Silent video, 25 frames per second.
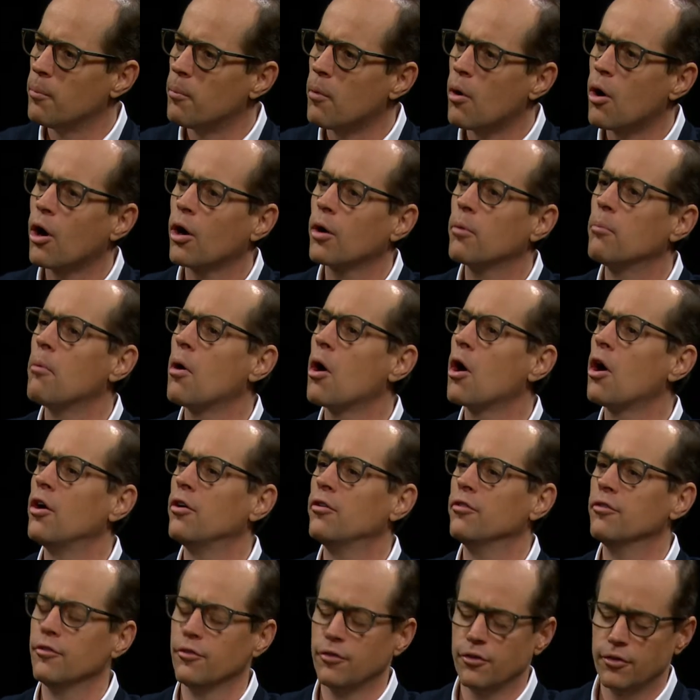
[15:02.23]
Mark
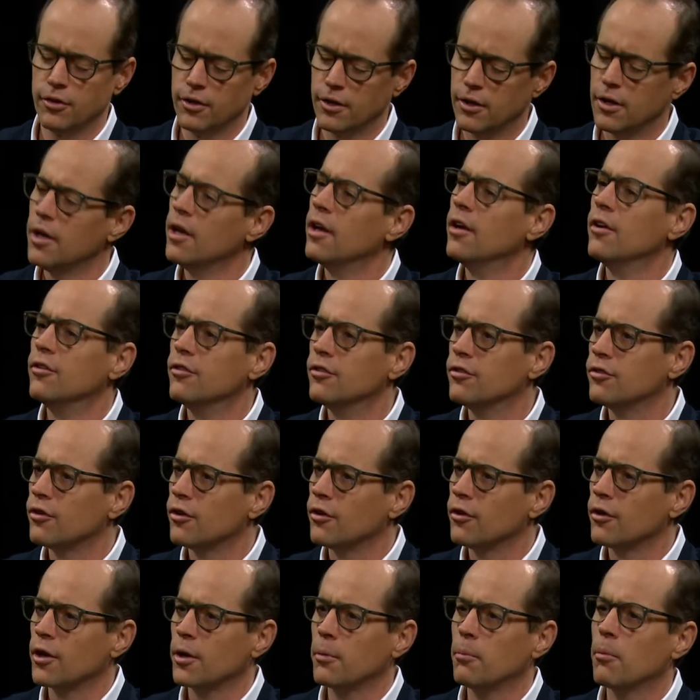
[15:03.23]
Martins and the
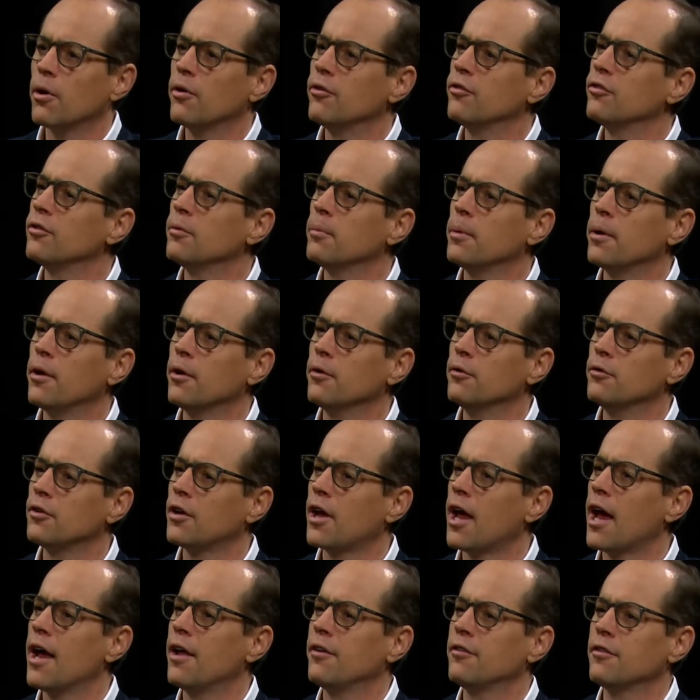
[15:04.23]
Sterling Marlins, some of those
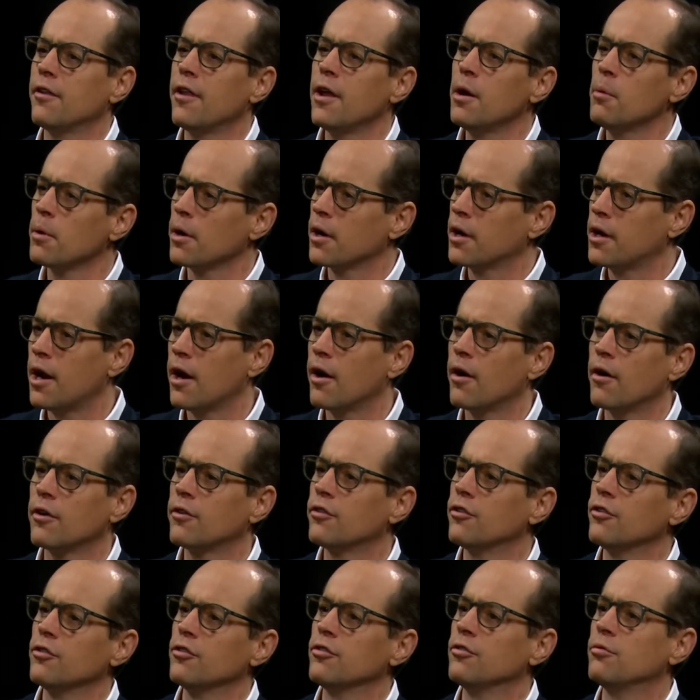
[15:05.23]
guys, and they were
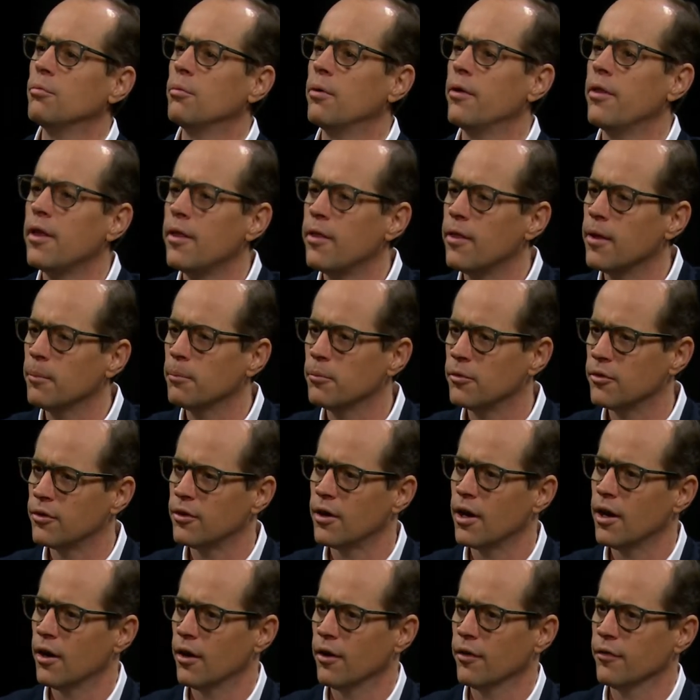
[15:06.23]
characters within
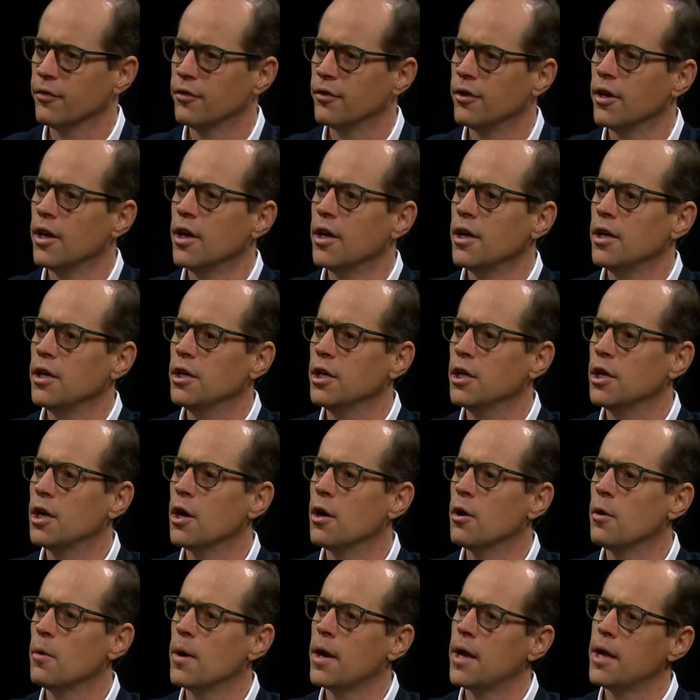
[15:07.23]
themselves, you
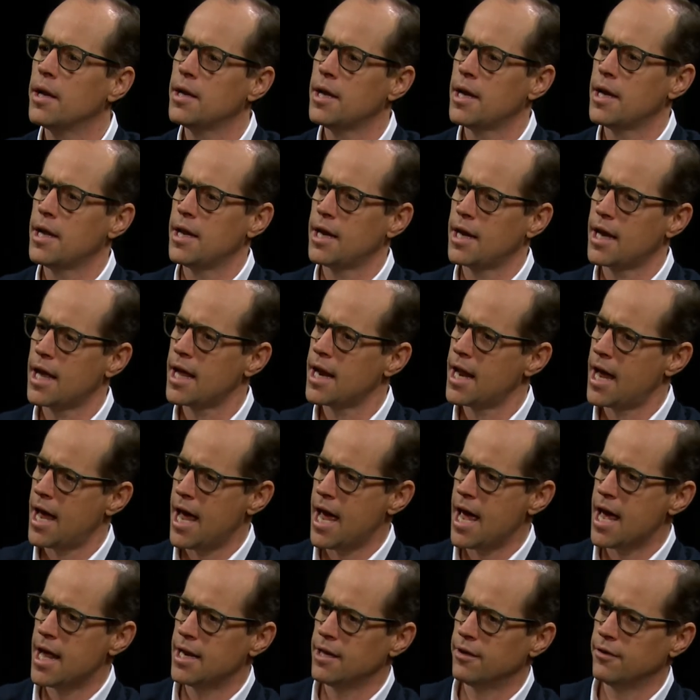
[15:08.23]
know, and, and it kind of
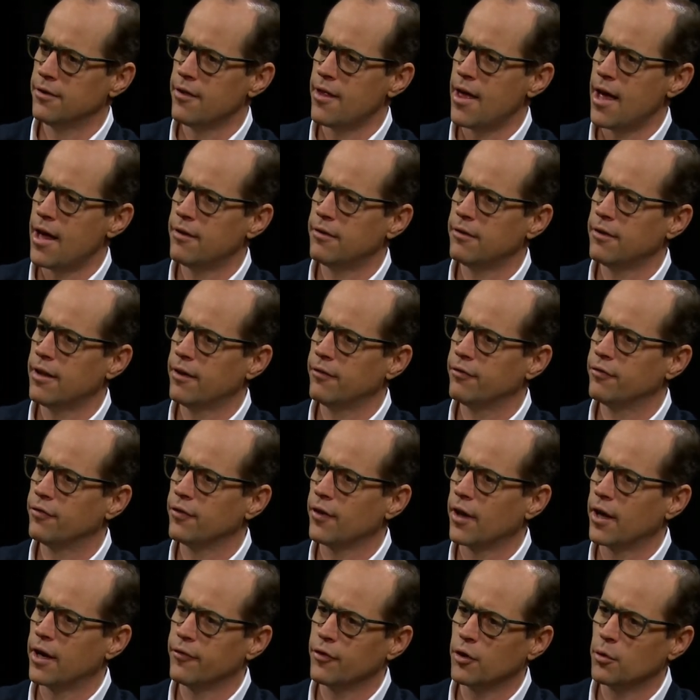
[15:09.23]
added to that that
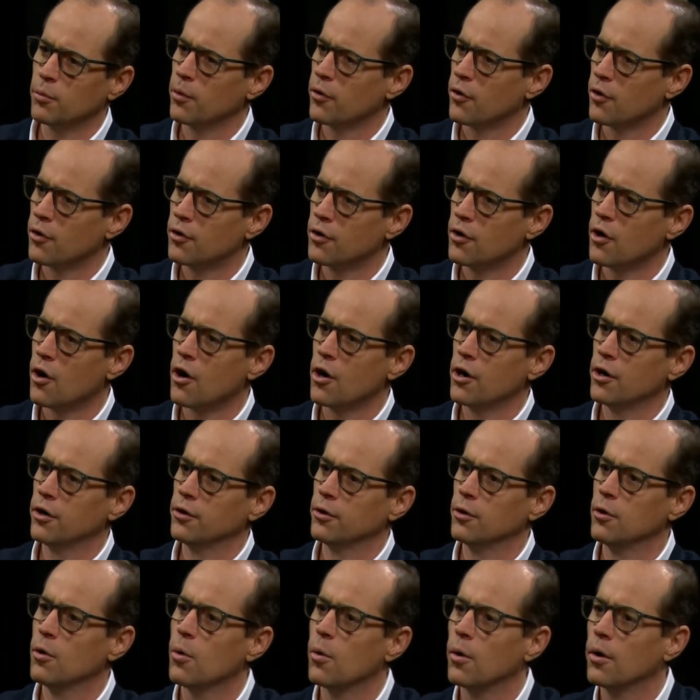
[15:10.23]
flavor with Earnhardt
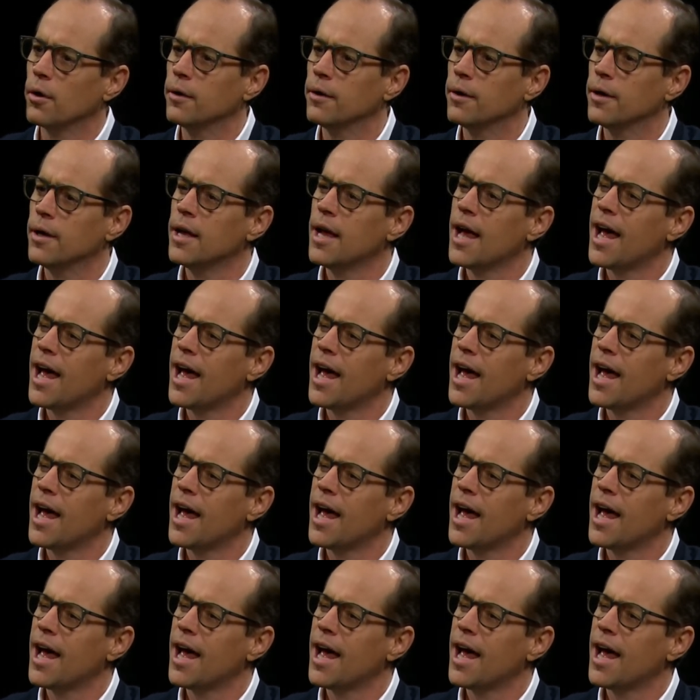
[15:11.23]
and Gordon.